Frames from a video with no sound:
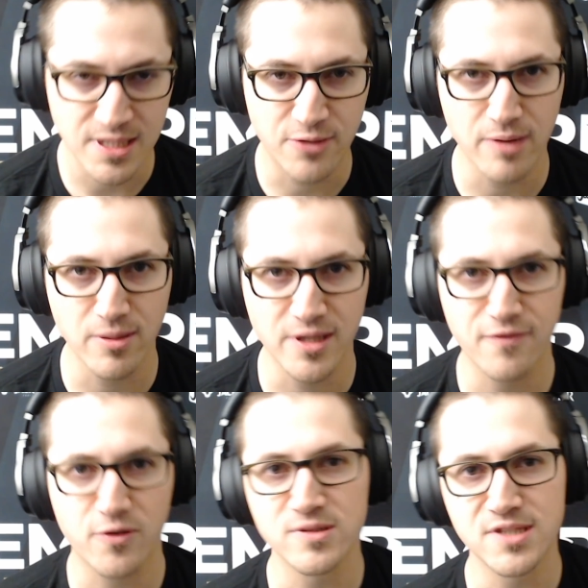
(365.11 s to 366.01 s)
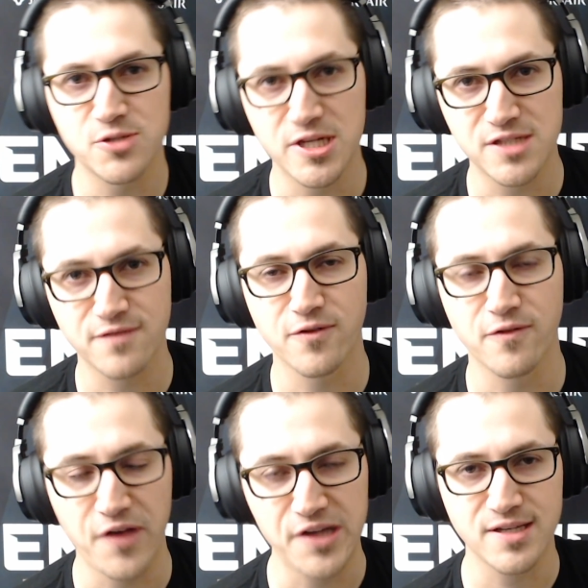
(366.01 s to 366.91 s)
incredibly difficult situation for
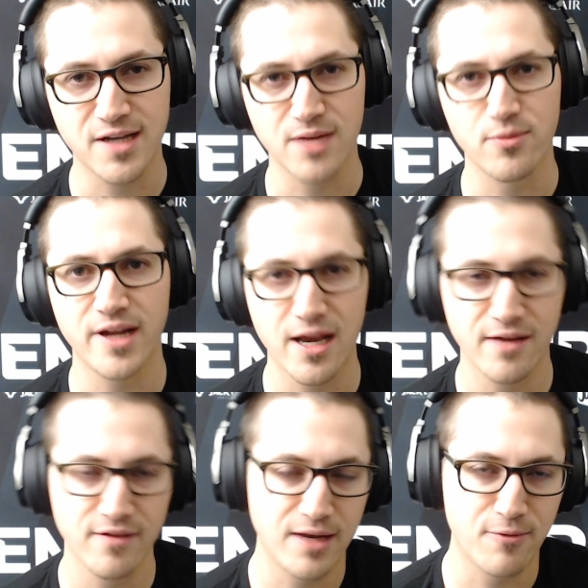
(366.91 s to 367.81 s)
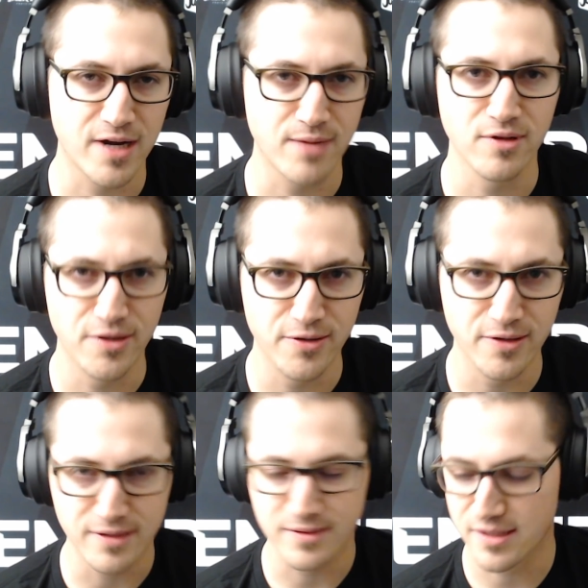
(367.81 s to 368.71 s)
FaZe to kind of break out of, and they weren't able to do
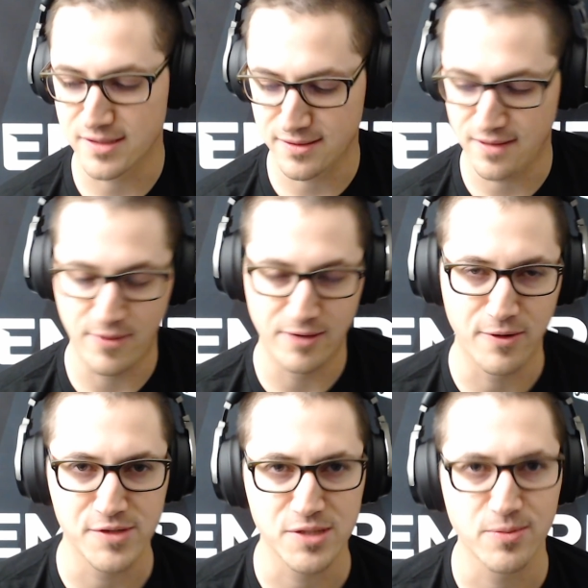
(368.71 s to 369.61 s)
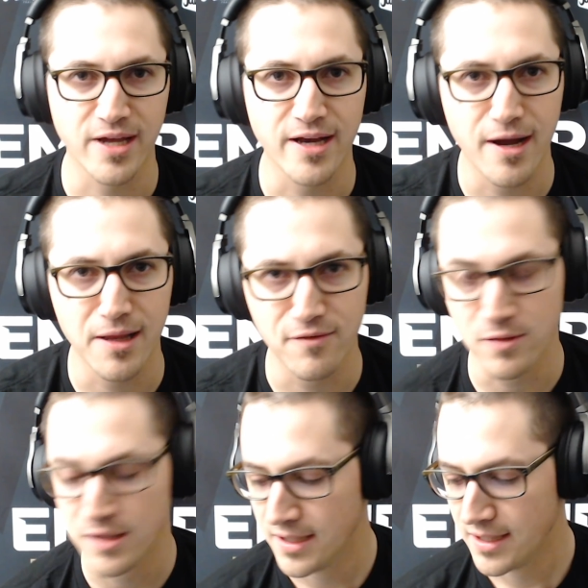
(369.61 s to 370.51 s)
it because, I mean, we were just playing at a high
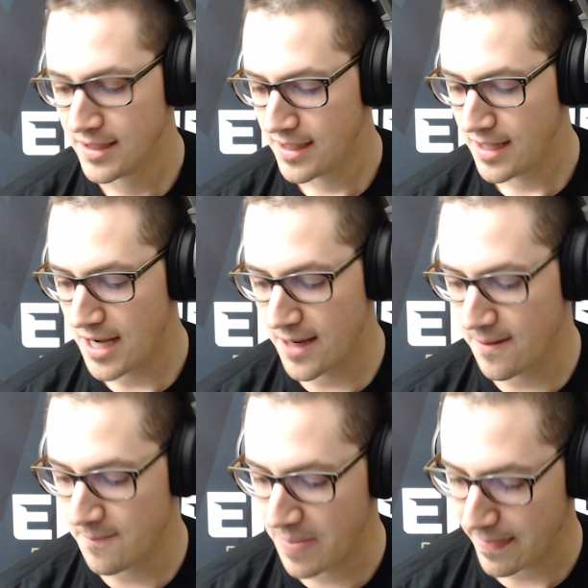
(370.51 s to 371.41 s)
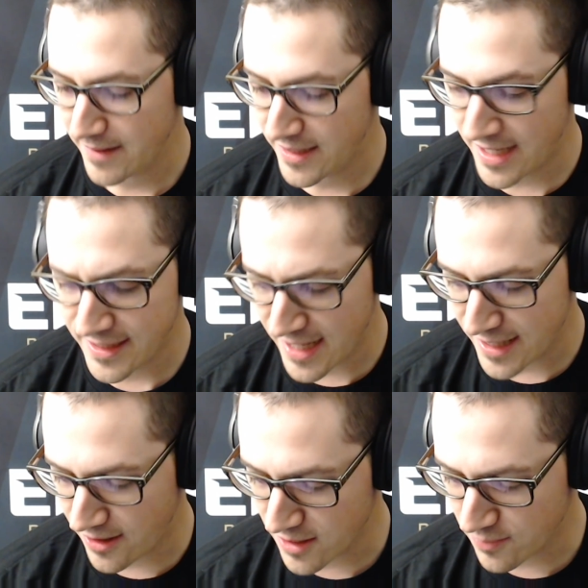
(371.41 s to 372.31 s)
level. And then, yeah,
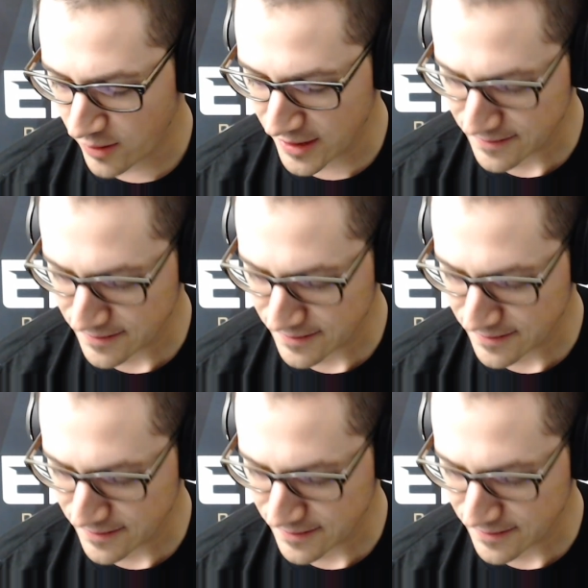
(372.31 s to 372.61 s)
the hard point